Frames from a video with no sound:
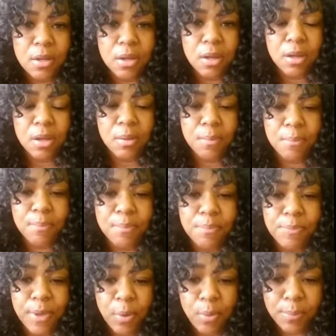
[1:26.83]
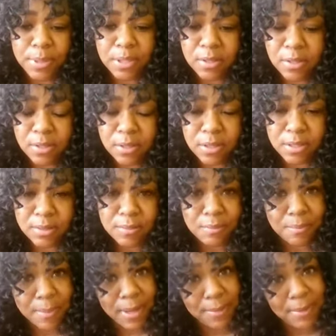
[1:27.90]
that would be good.
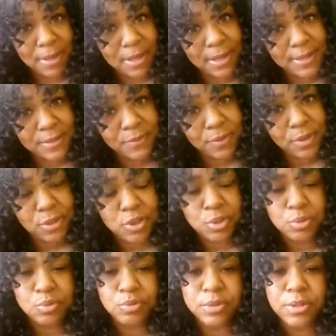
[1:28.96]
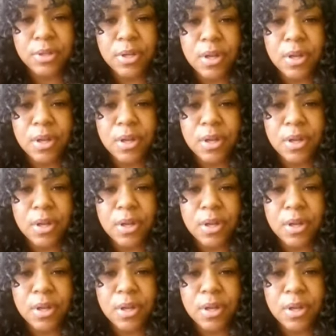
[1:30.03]
Maybe it is for your children.